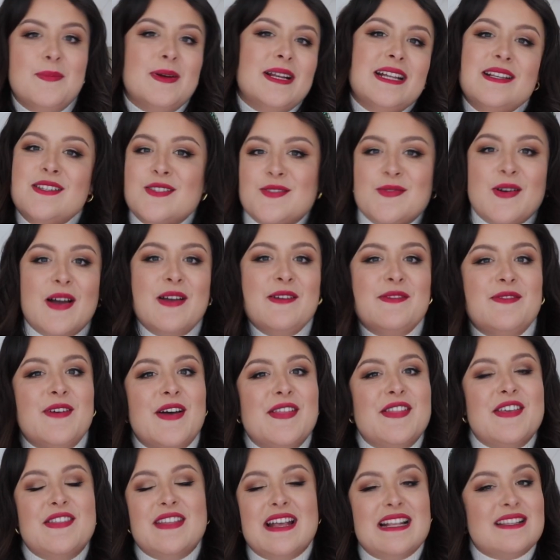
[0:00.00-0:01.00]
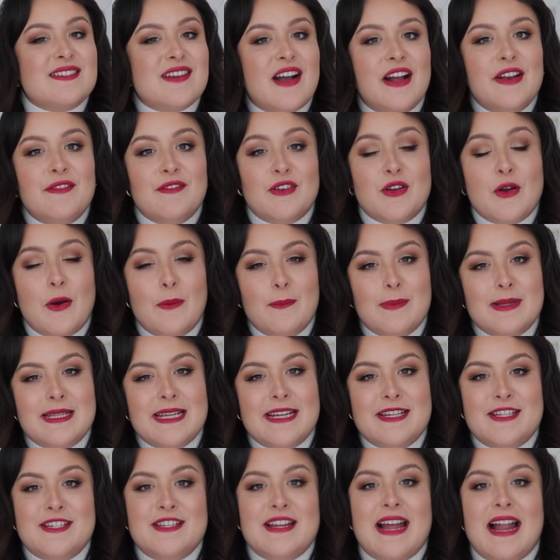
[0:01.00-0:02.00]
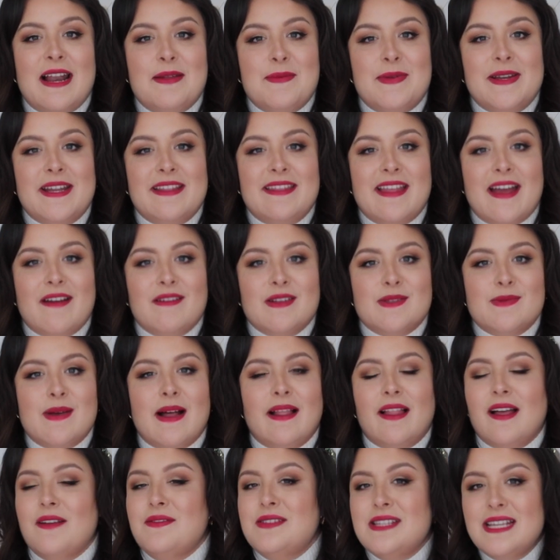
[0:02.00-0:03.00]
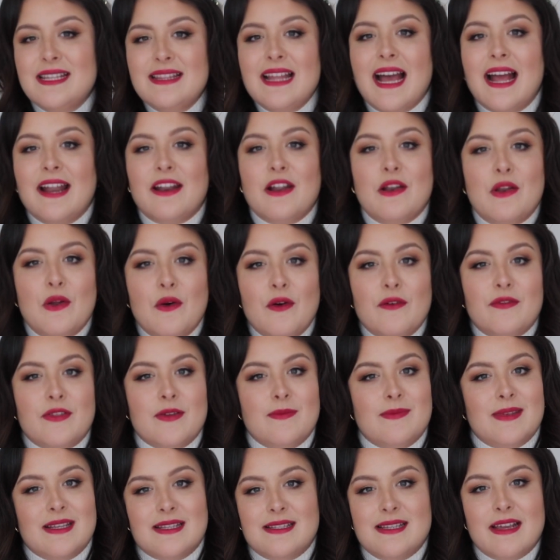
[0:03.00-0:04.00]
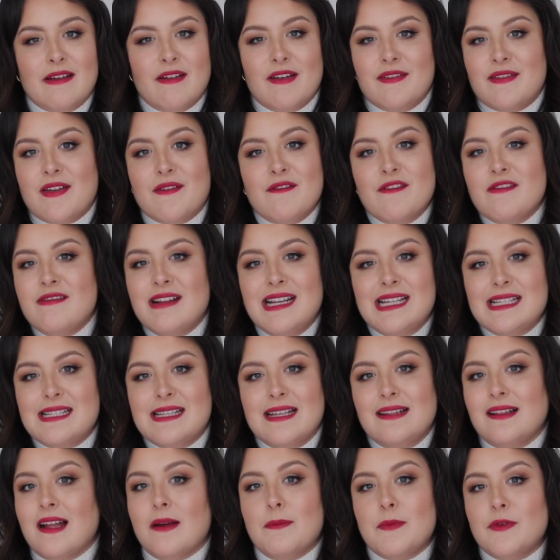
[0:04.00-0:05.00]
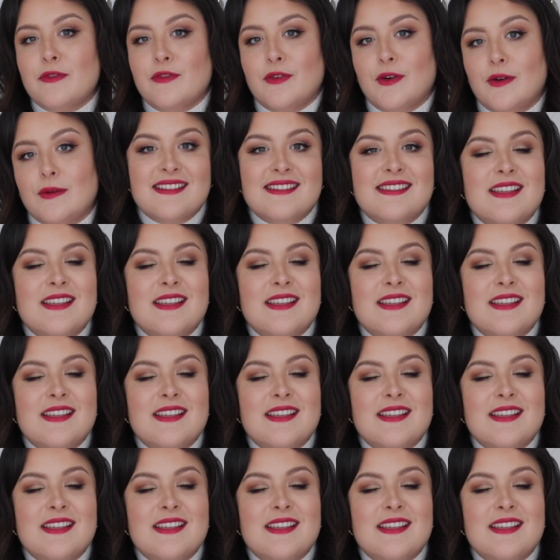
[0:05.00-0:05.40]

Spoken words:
But it's quite fun that there's kind of a competition element in there as well. I've seen that in a lot of them this year. I've never really seen that before.